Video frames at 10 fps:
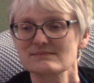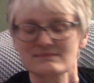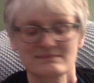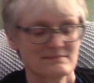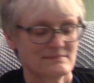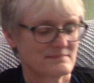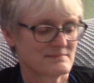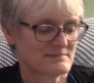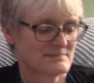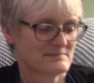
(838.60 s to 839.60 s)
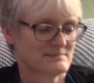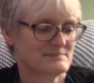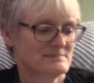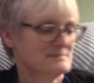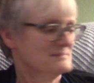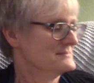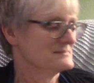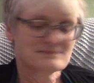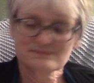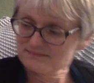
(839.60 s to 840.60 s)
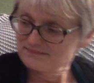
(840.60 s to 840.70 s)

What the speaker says: No words are spoken by the person on screen.